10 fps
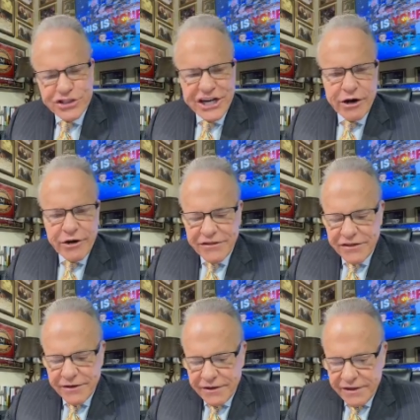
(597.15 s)
Cherith
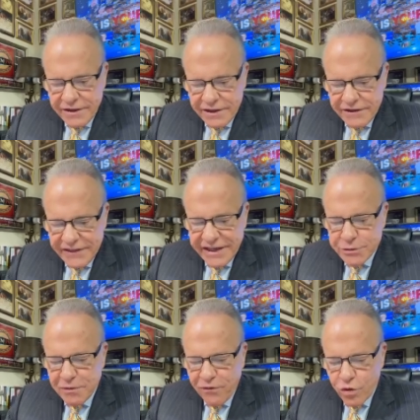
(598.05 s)
that
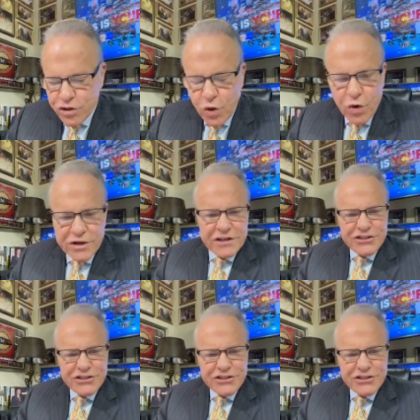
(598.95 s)
is before Jordan.